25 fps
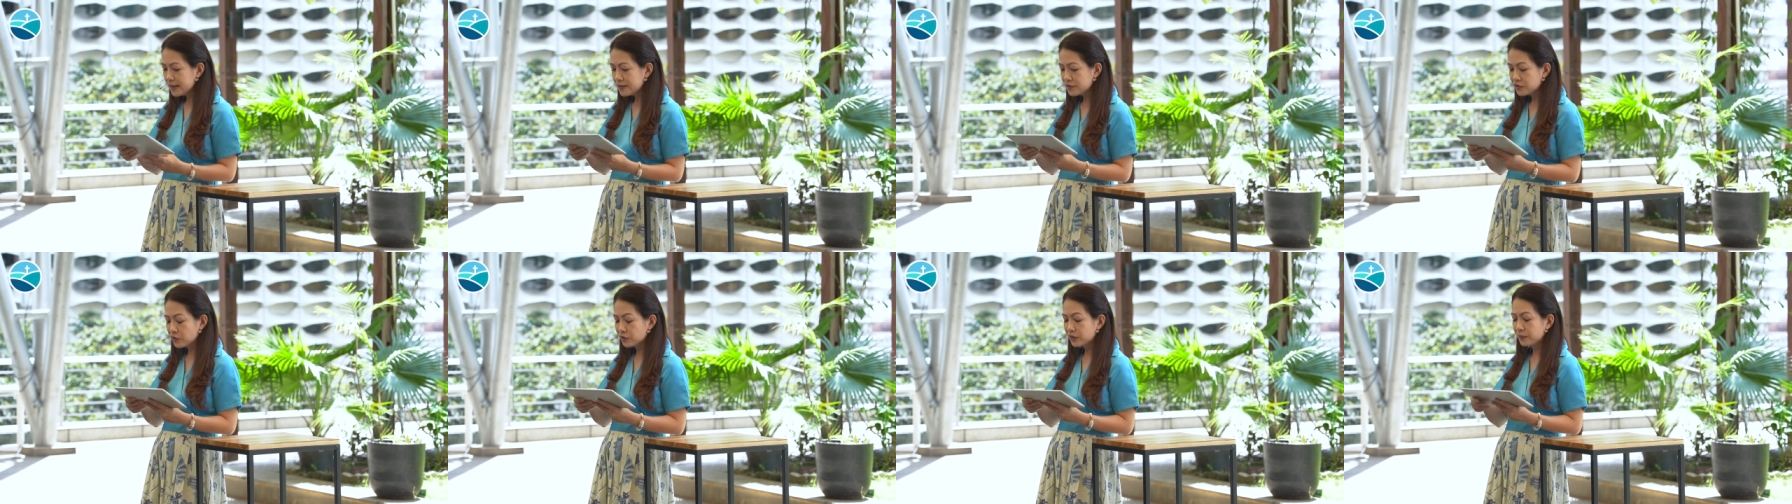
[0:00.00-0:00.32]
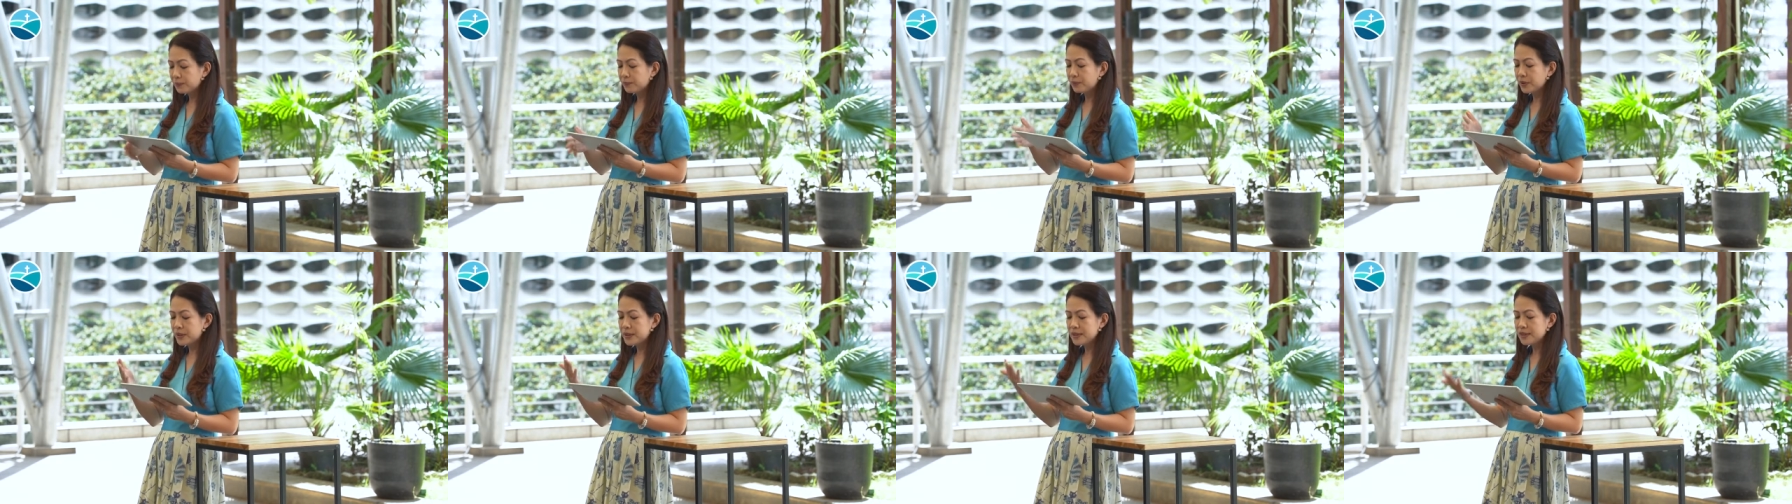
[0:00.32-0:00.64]
So,
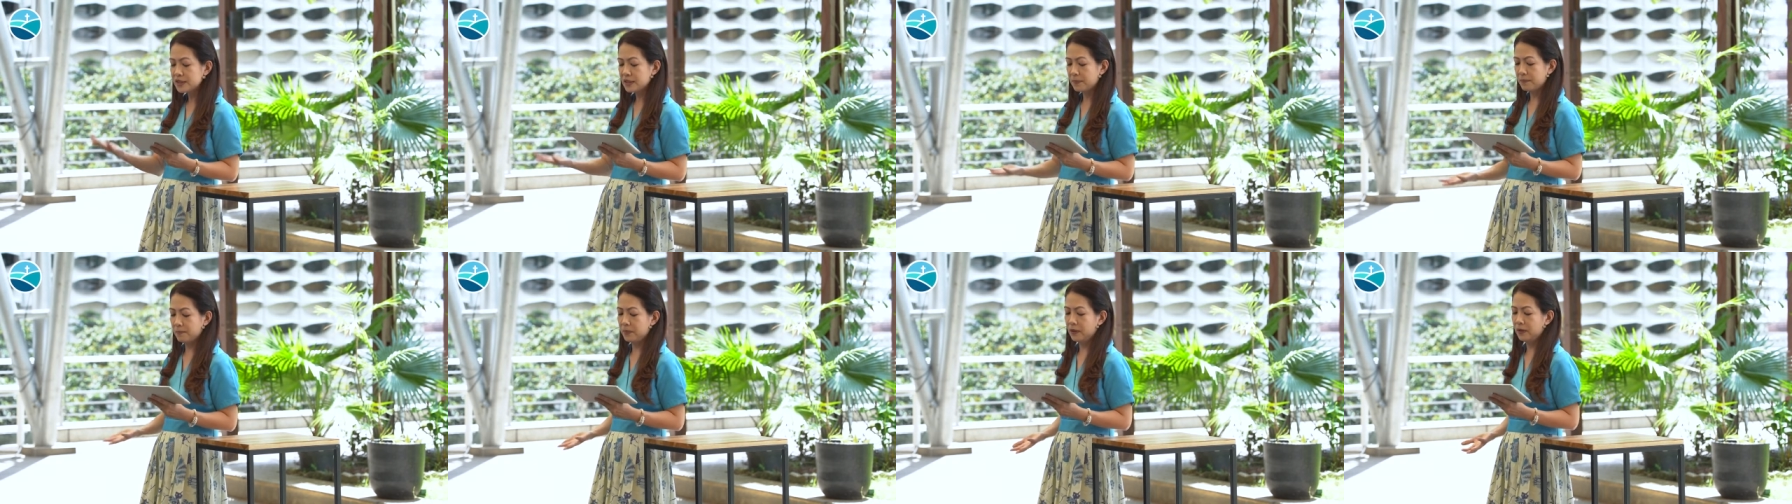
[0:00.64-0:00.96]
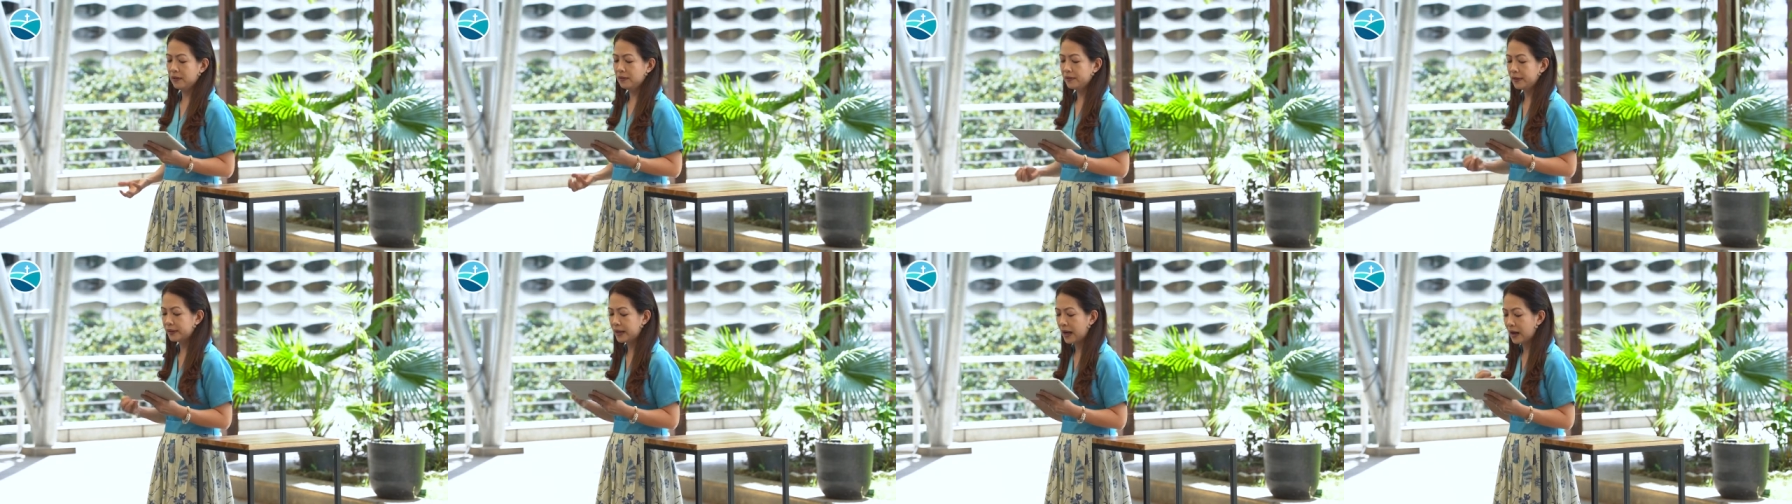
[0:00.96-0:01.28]
the
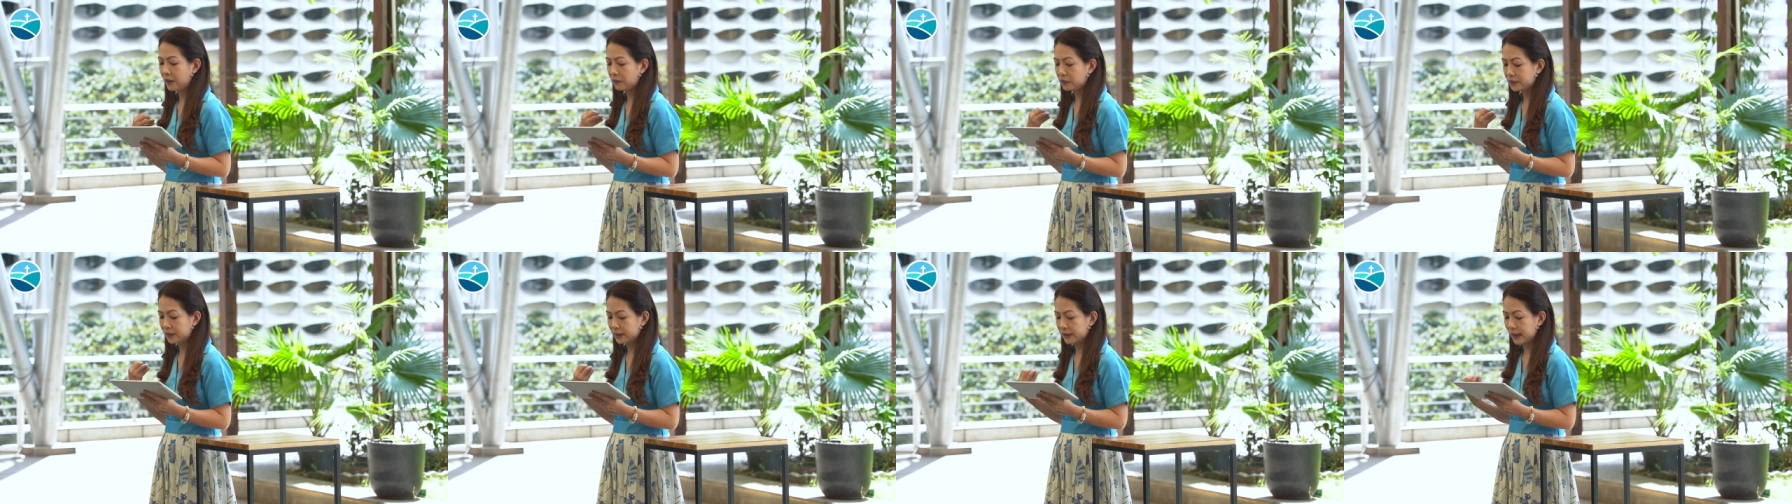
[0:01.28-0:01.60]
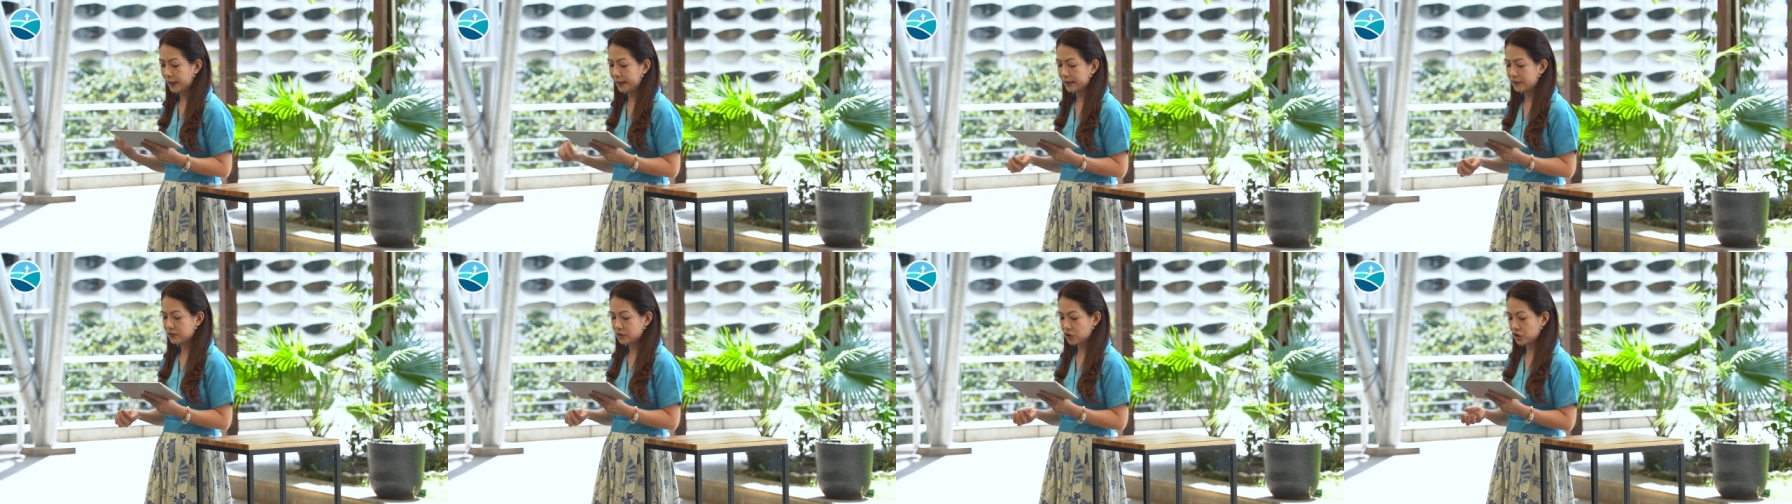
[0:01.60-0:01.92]
principle that I would
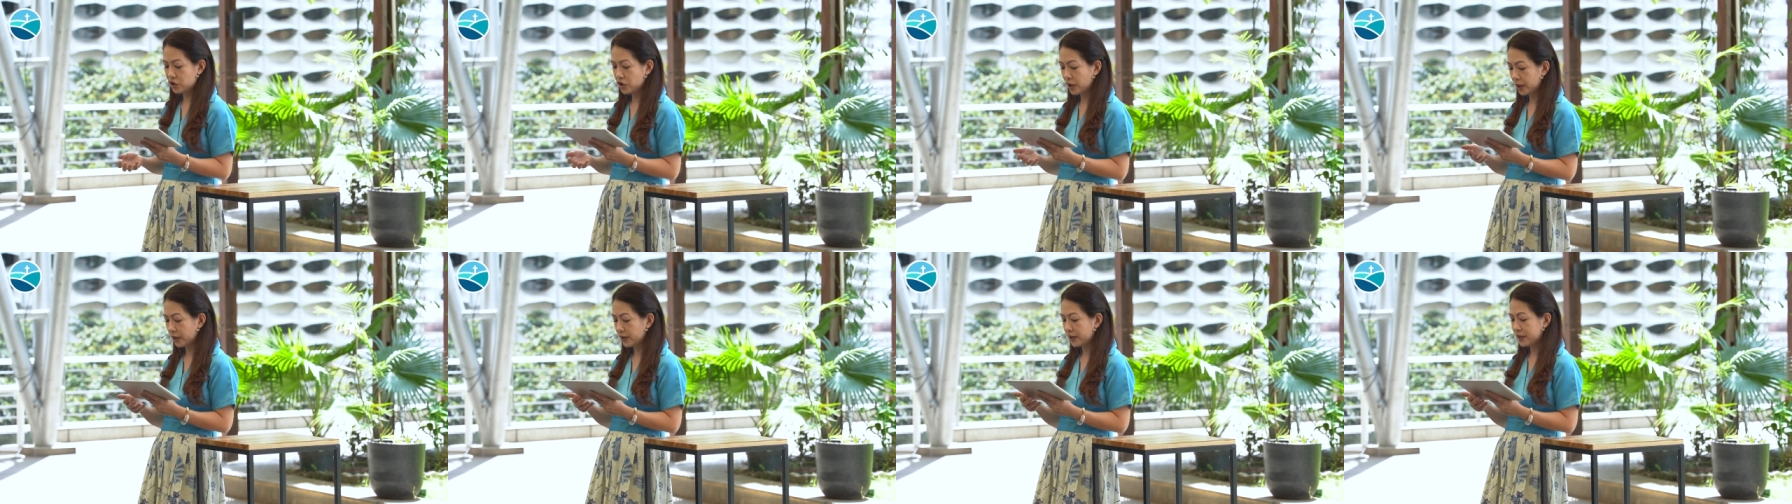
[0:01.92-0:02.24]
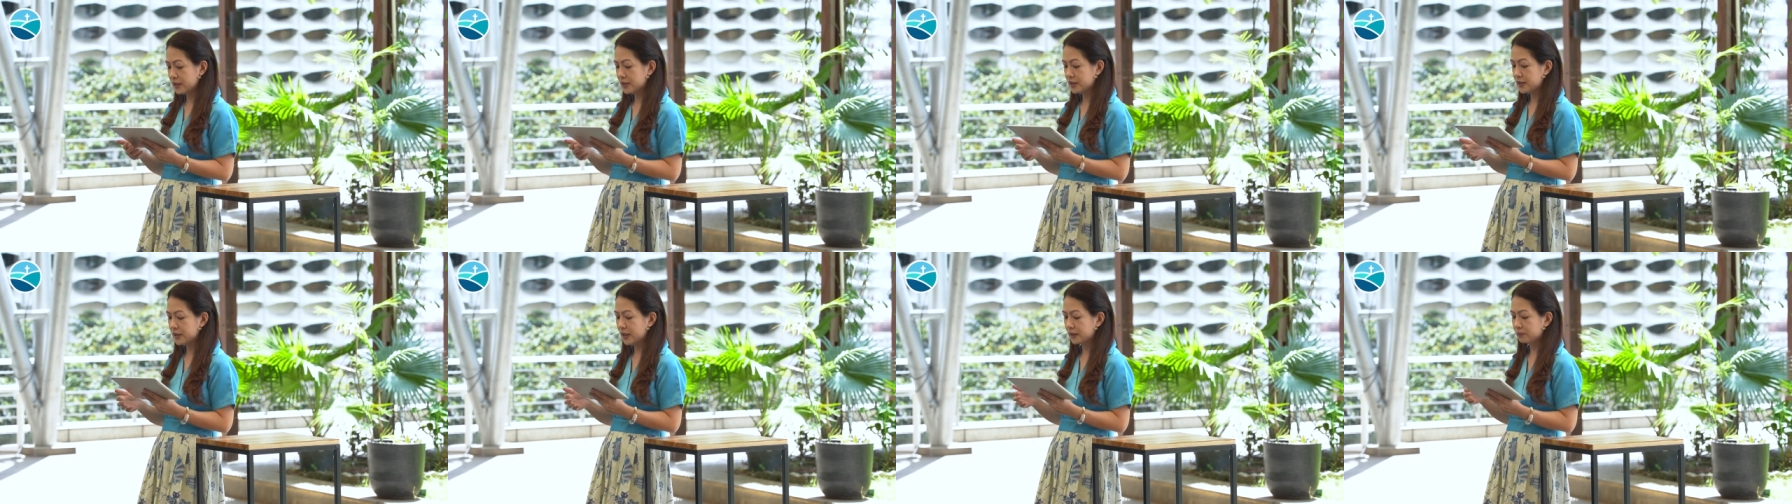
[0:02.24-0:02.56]
like to share
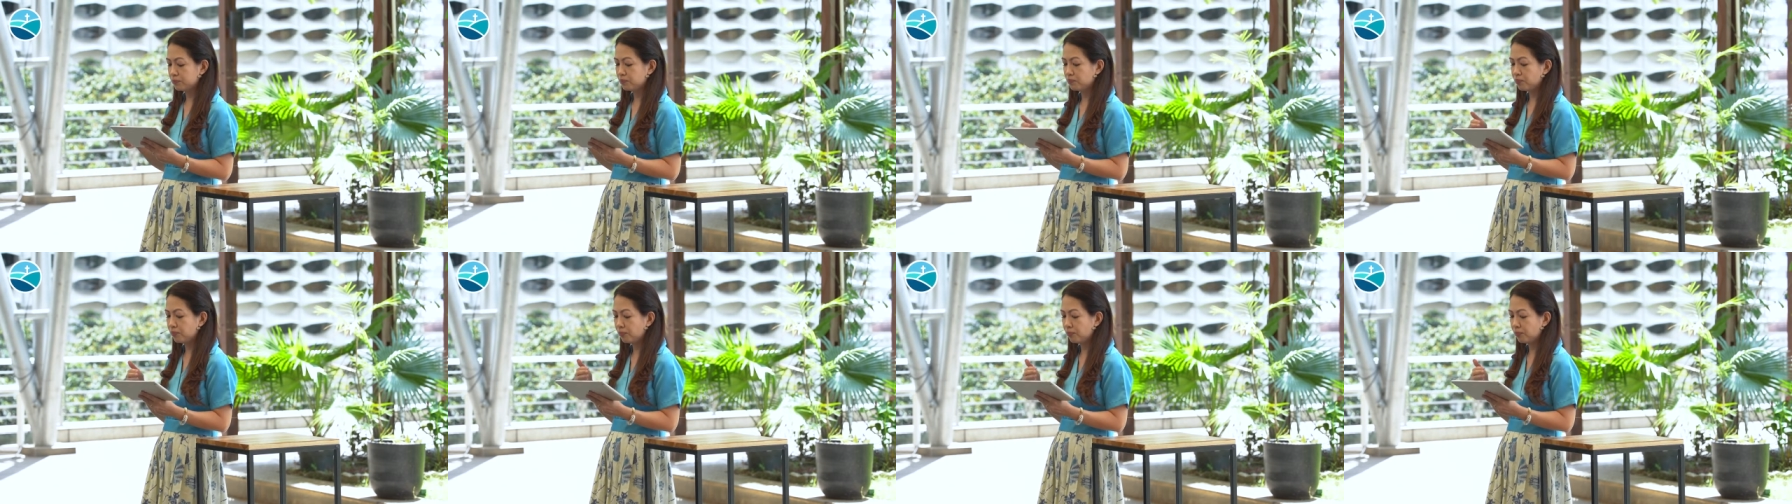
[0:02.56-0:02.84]
is that